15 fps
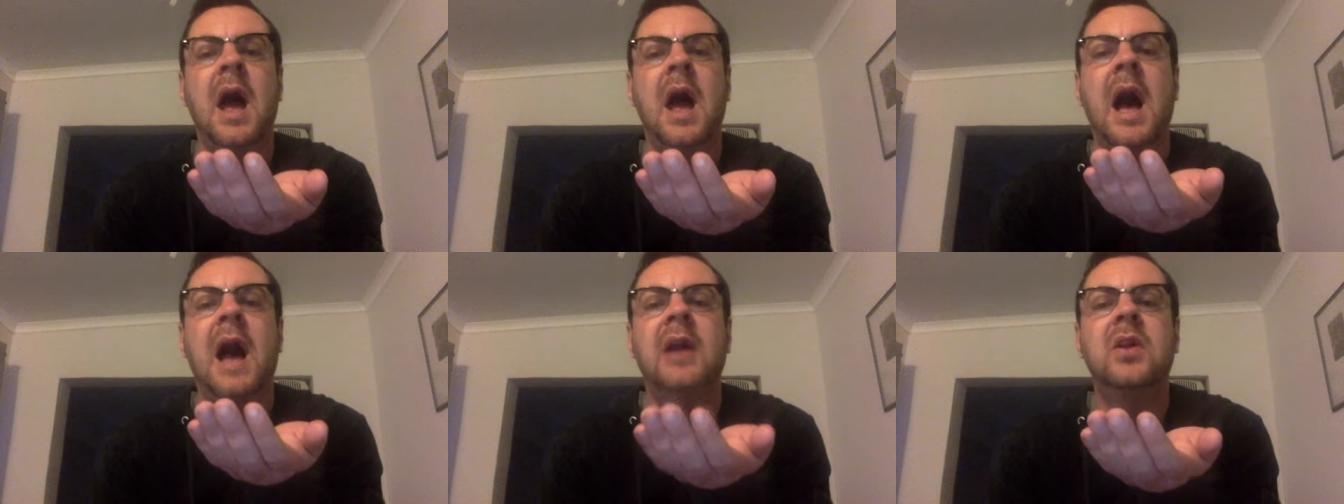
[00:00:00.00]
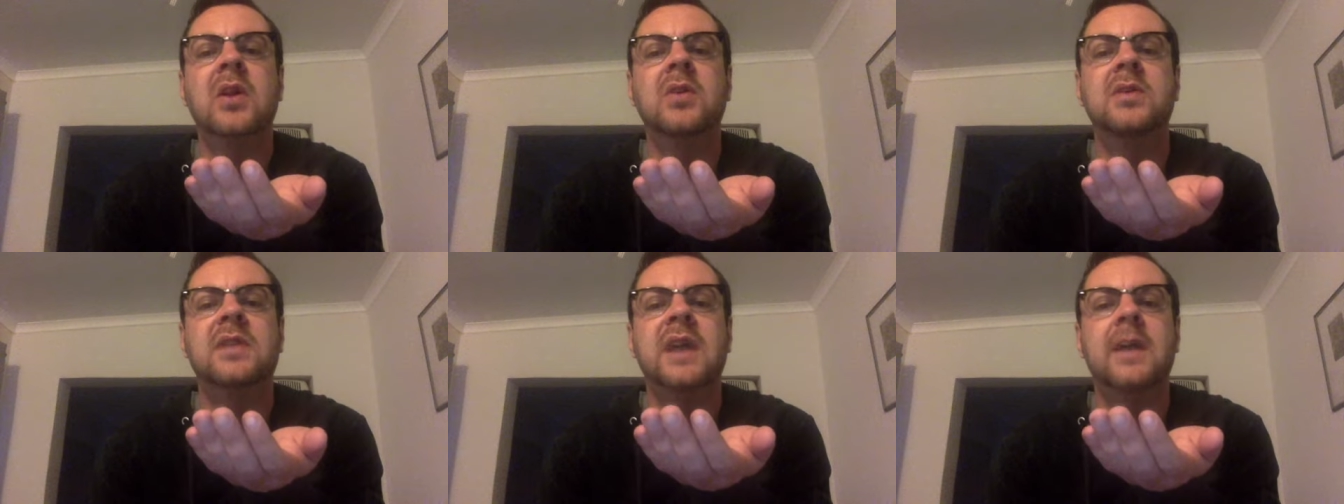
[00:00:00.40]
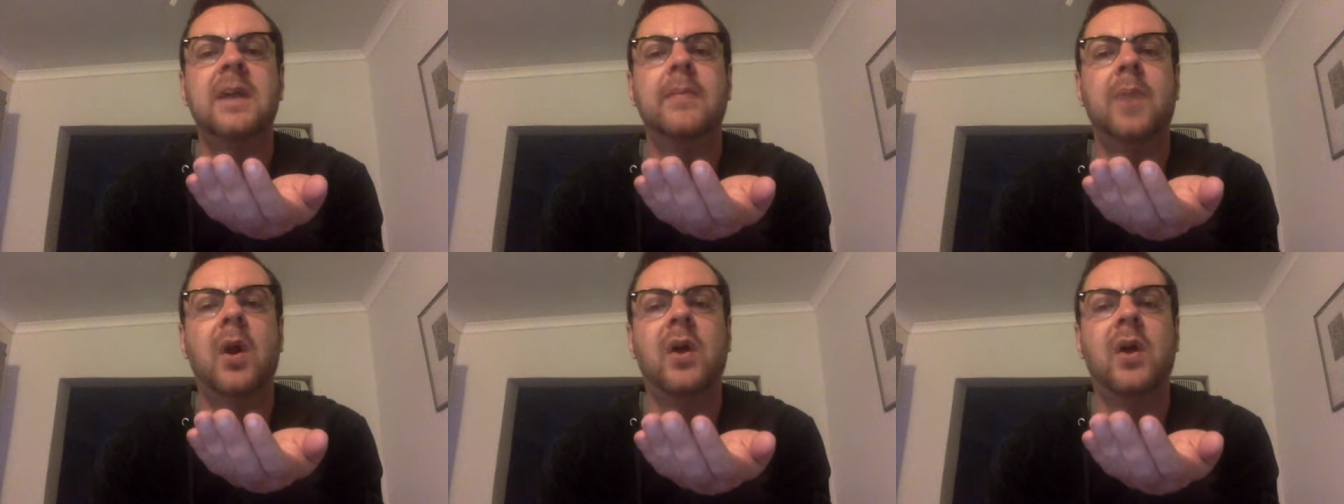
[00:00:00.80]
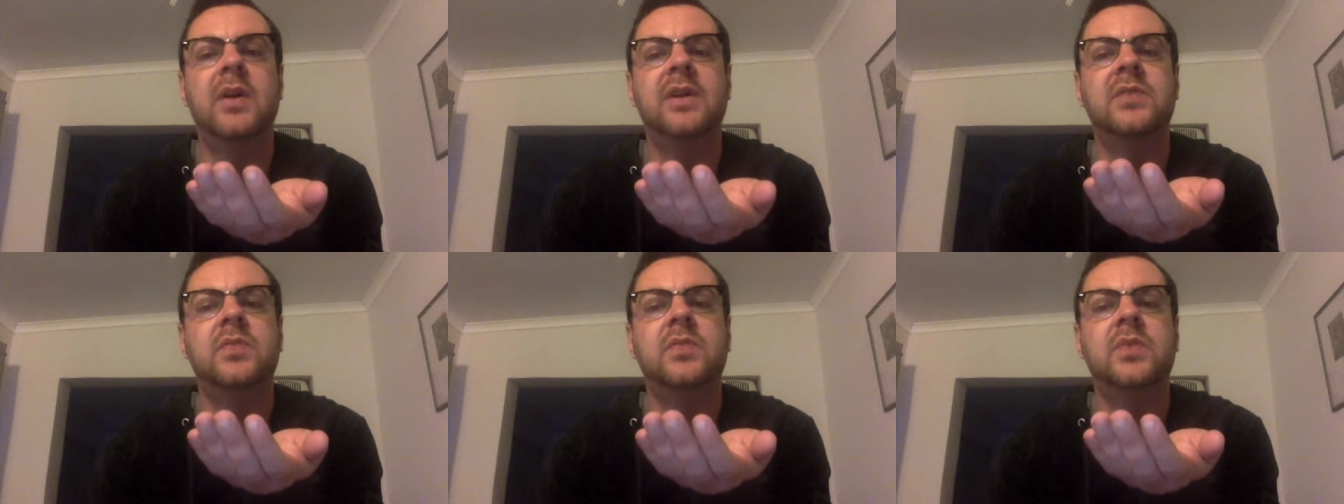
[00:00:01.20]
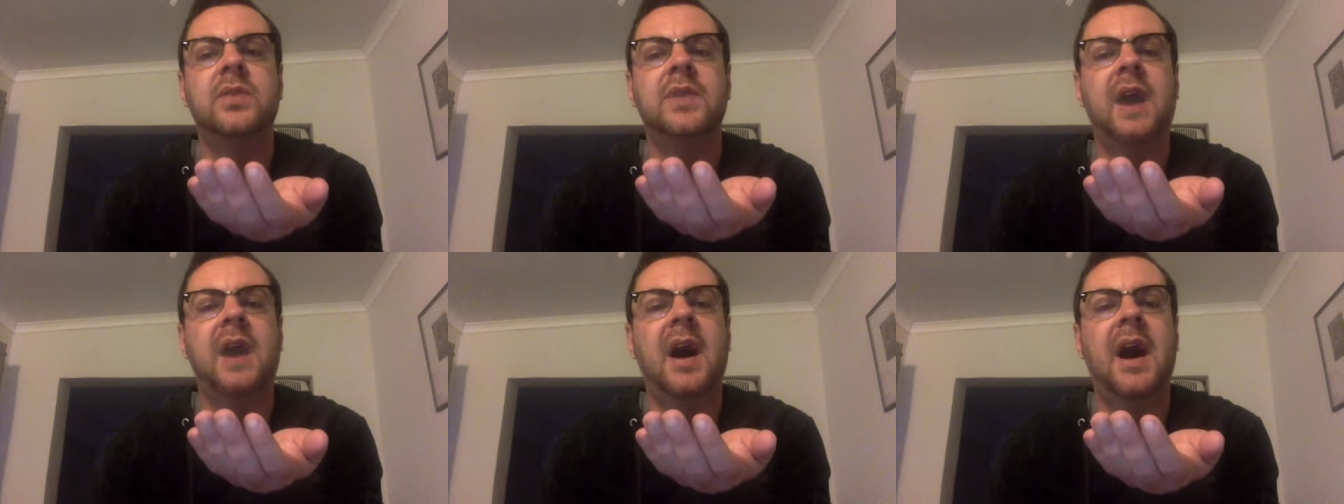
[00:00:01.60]
I looked there upon it with
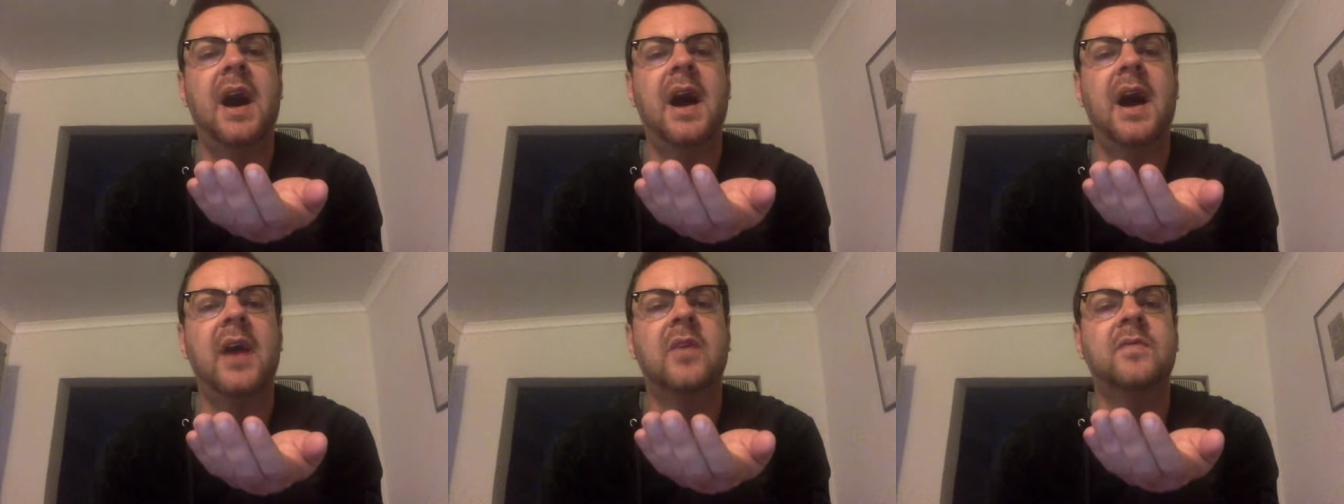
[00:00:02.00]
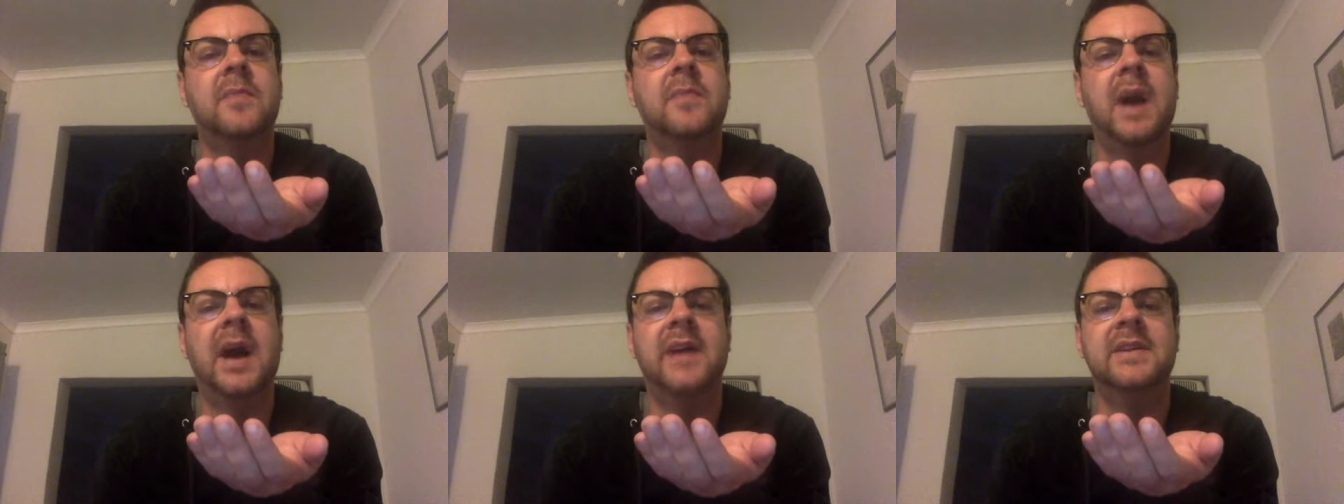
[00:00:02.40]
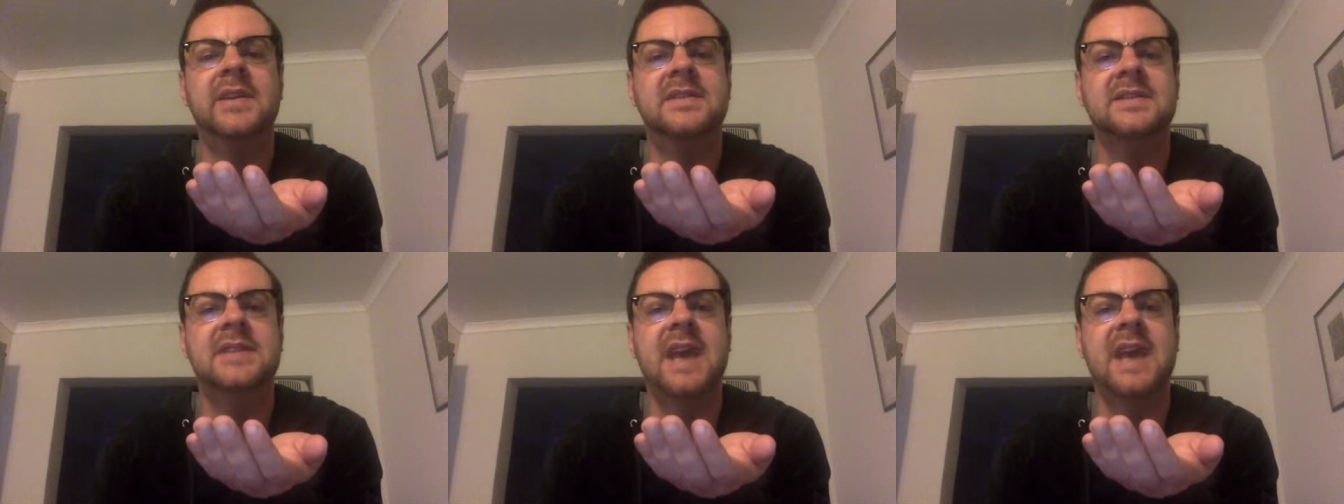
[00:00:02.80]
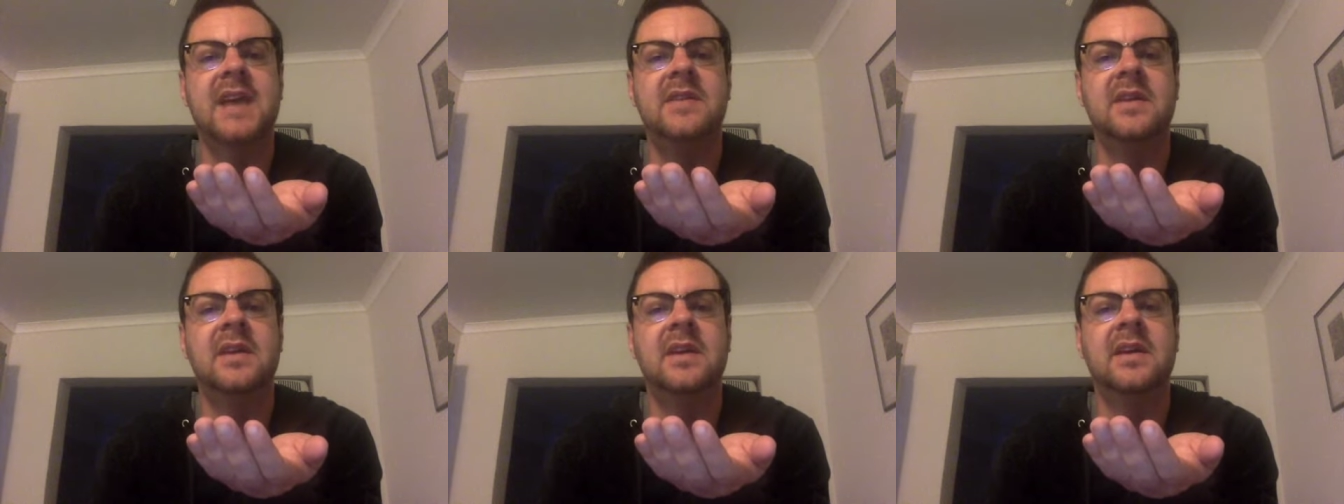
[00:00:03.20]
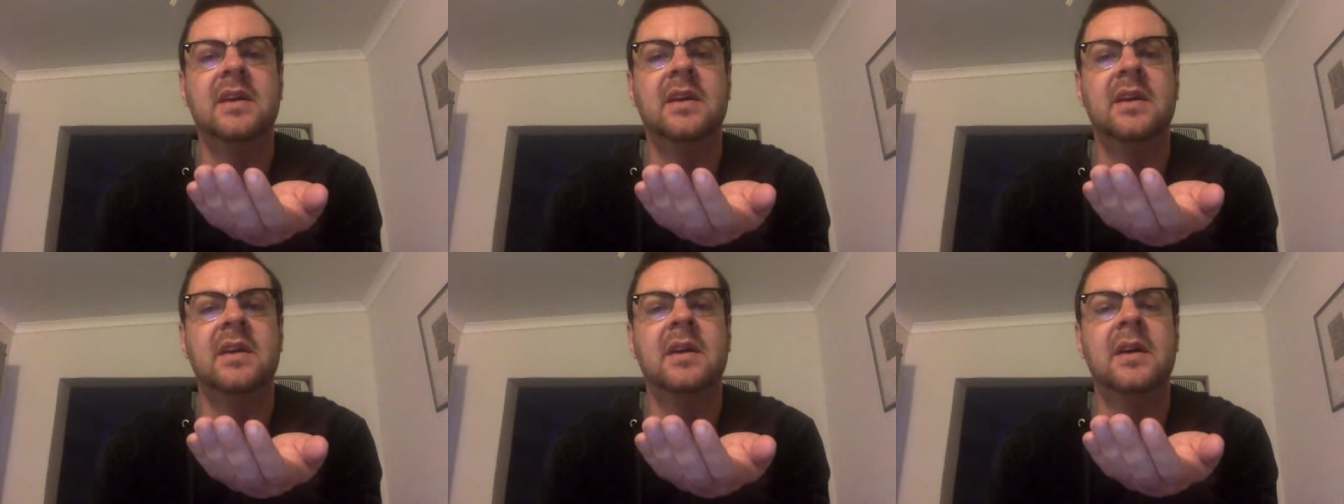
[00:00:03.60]
the eye of my understanding,
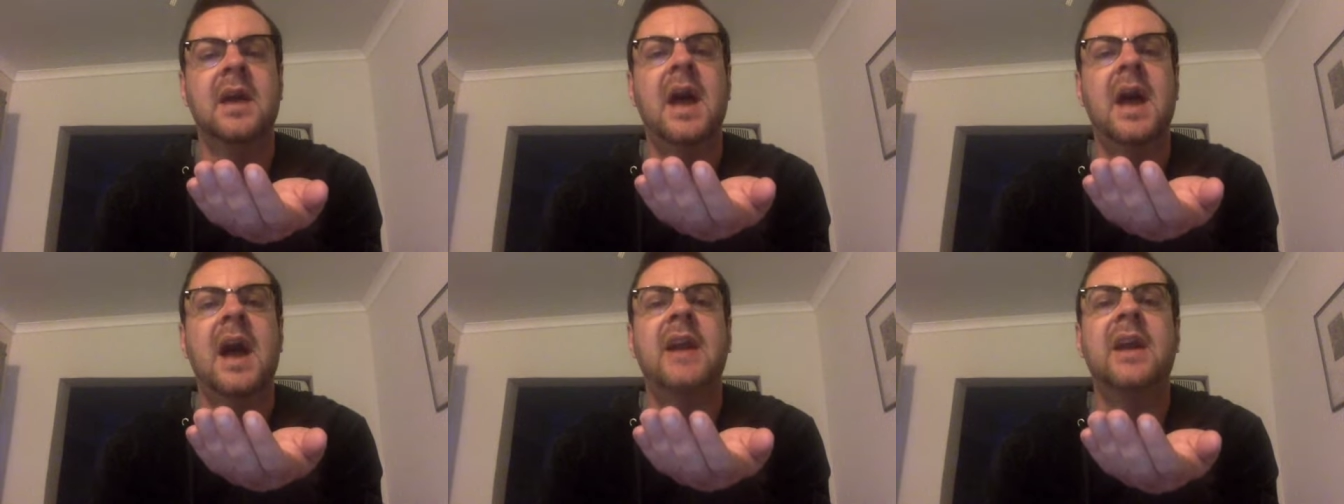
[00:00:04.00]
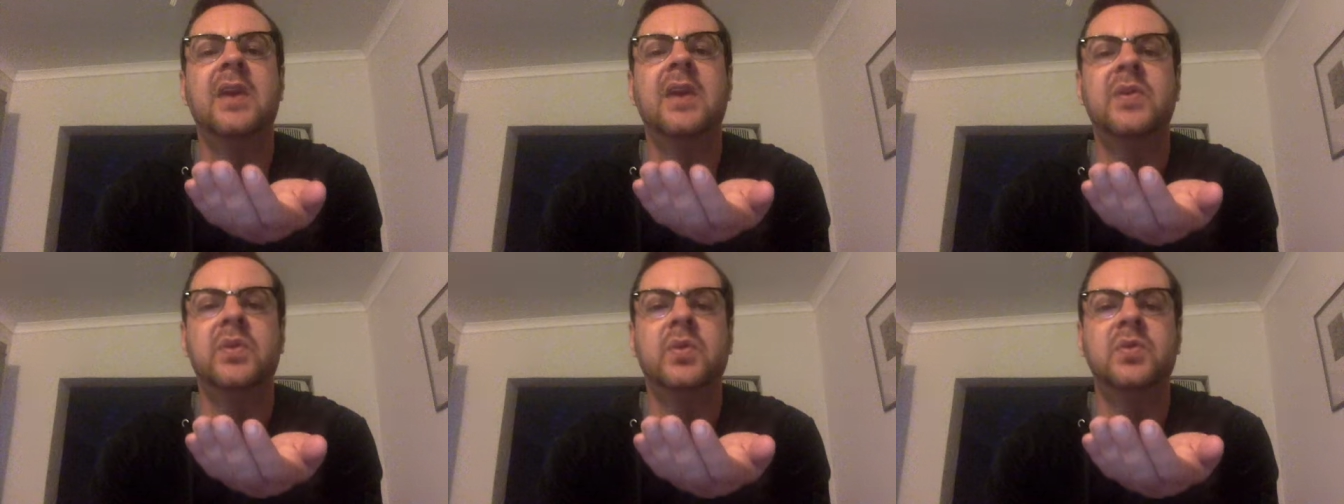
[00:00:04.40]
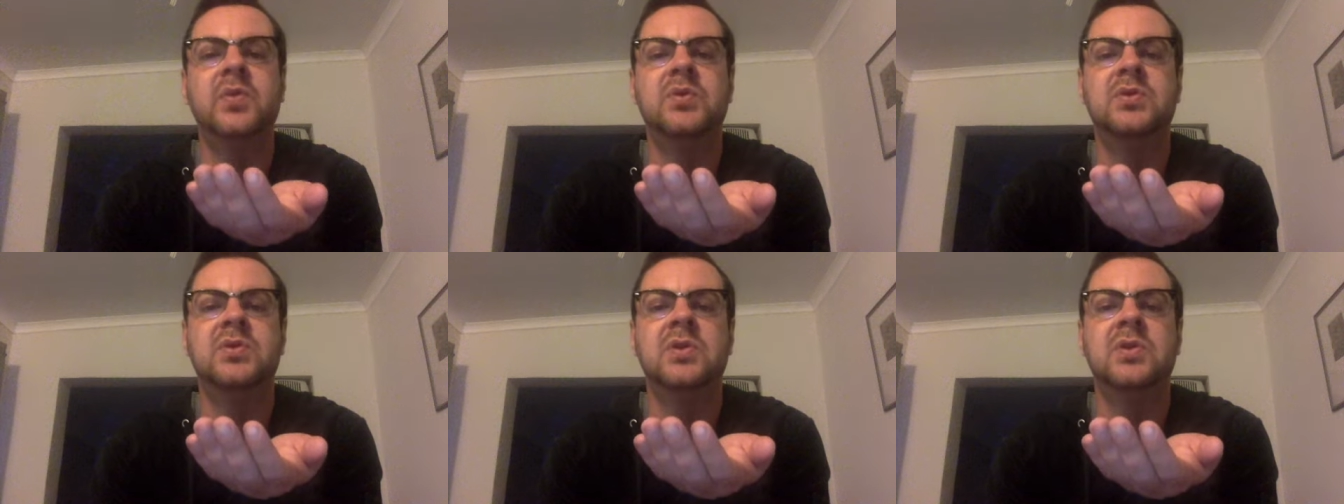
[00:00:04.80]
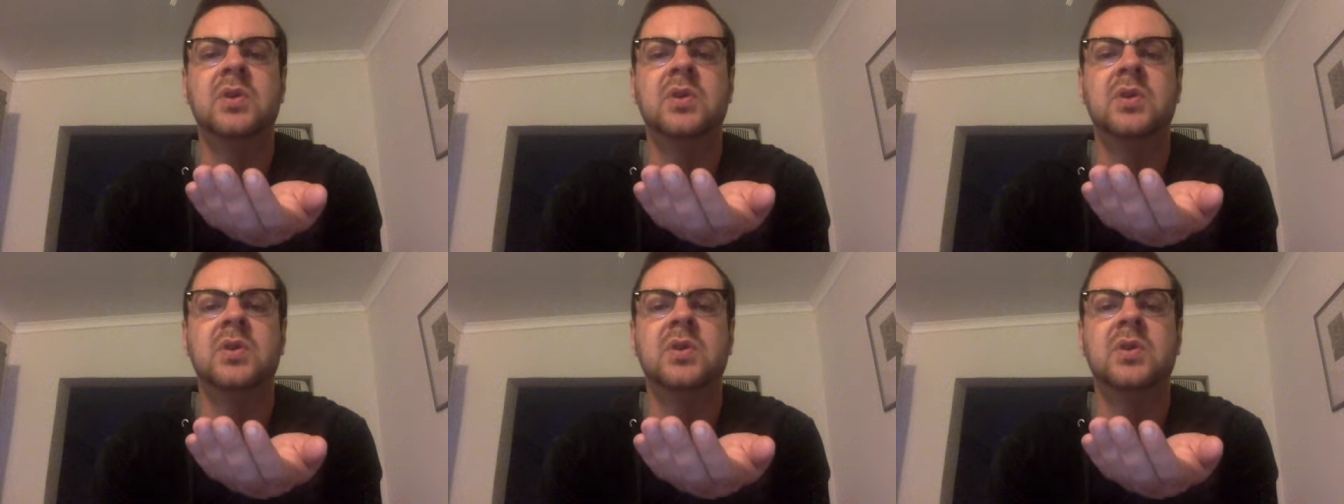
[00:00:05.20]
and I thought,